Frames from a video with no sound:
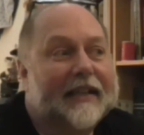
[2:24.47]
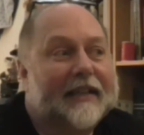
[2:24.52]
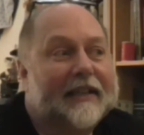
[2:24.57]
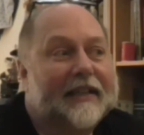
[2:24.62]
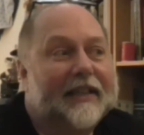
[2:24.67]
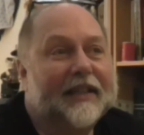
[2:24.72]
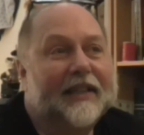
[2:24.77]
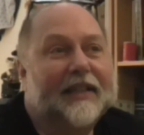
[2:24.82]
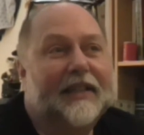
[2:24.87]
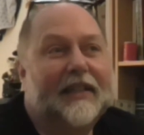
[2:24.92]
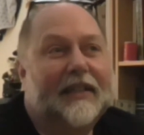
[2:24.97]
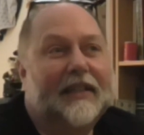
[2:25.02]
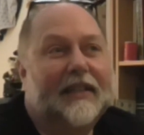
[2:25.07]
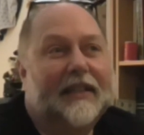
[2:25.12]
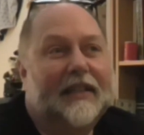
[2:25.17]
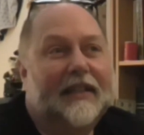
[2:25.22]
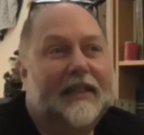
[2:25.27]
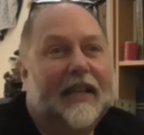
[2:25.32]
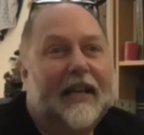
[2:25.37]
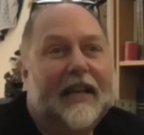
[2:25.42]
just
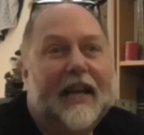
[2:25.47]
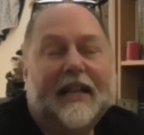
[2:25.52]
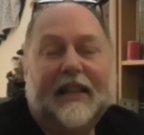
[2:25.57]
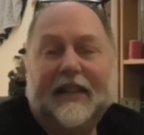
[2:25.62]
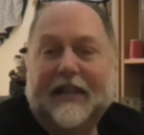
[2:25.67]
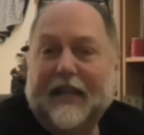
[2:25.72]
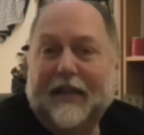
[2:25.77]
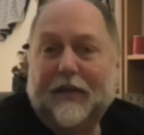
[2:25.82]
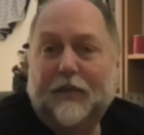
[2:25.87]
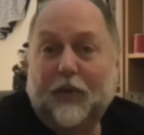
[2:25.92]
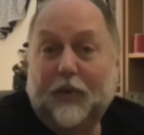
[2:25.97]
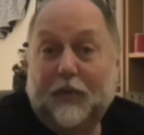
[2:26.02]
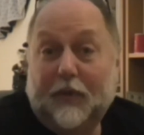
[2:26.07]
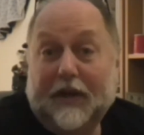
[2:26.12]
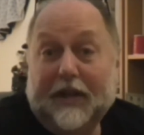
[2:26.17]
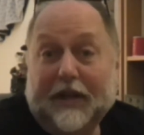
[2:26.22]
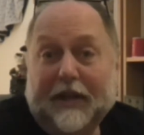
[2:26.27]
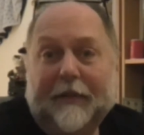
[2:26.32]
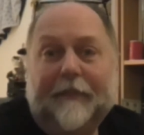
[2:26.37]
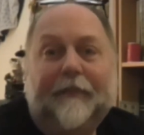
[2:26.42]
near the
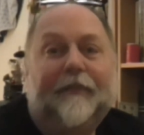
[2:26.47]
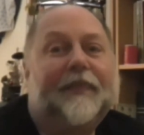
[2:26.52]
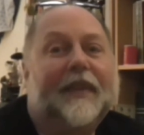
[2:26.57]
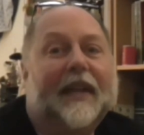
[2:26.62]
woodwork,